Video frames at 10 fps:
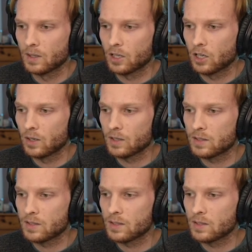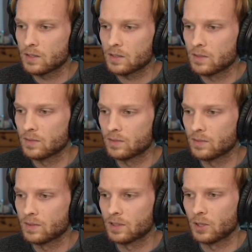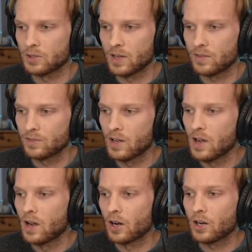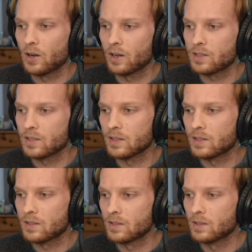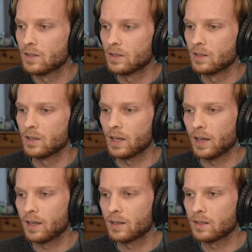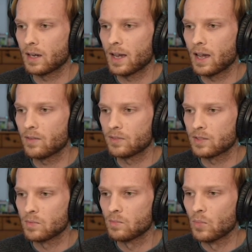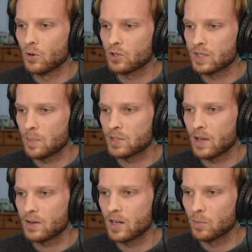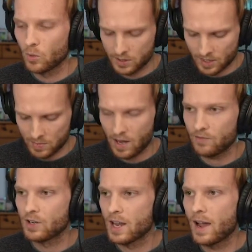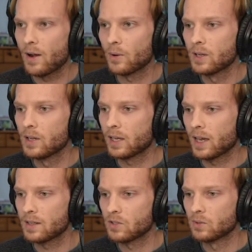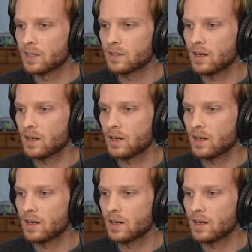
occurrences, close enough, occurrences, and I have some more steps down here, but we'll skip that for now. Okay, so let's